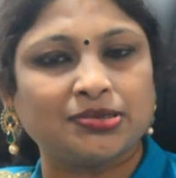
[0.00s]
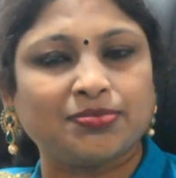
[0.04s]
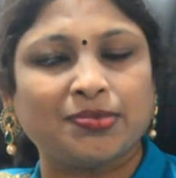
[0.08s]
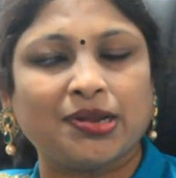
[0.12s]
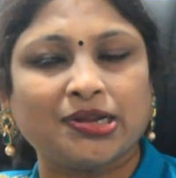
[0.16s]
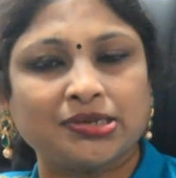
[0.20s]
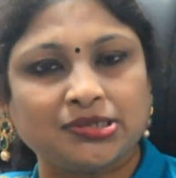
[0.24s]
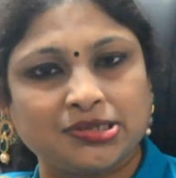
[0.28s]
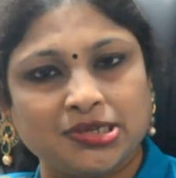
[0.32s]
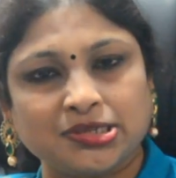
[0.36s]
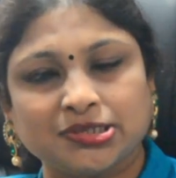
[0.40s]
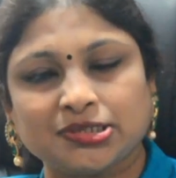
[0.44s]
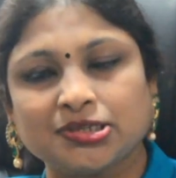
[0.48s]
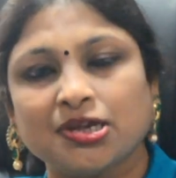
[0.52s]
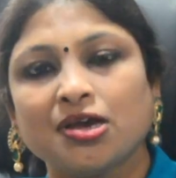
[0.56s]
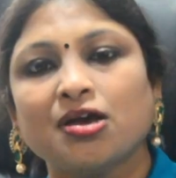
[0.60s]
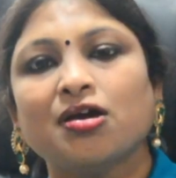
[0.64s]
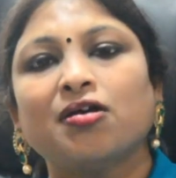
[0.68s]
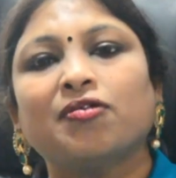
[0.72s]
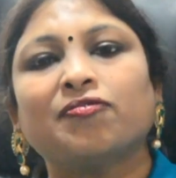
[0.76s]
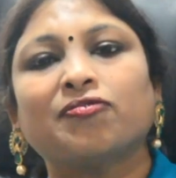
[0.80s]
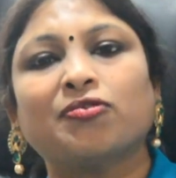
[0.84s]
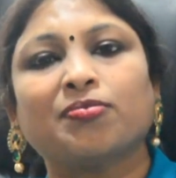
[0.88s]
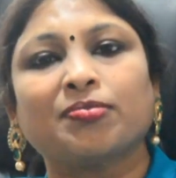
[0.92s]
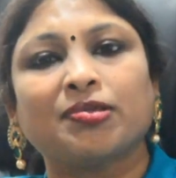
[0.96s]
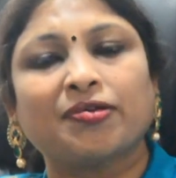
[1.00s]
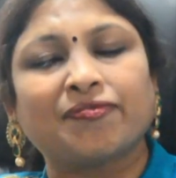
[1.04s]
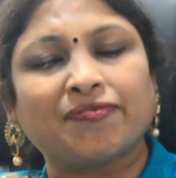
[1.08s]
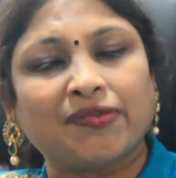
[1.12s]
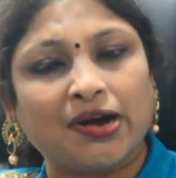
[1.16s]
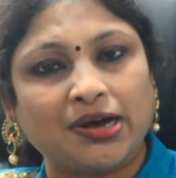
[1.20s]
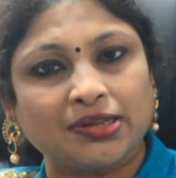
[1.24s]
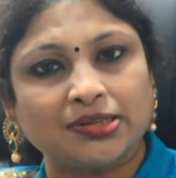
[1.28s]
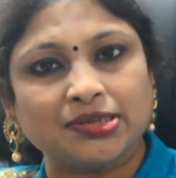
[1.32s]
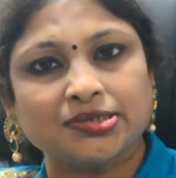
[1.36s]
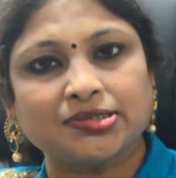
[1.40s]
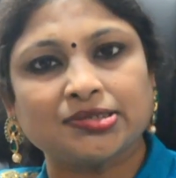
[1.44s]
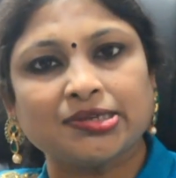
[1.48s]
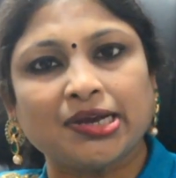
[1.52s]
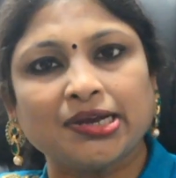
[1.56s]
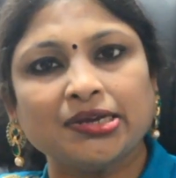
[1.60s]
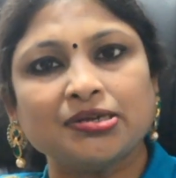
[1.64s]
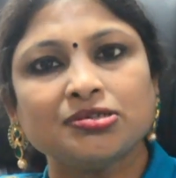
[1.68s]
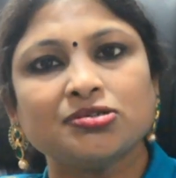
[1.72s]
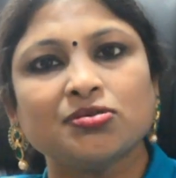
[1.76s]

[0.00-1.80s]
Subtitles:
blood test from the father's side.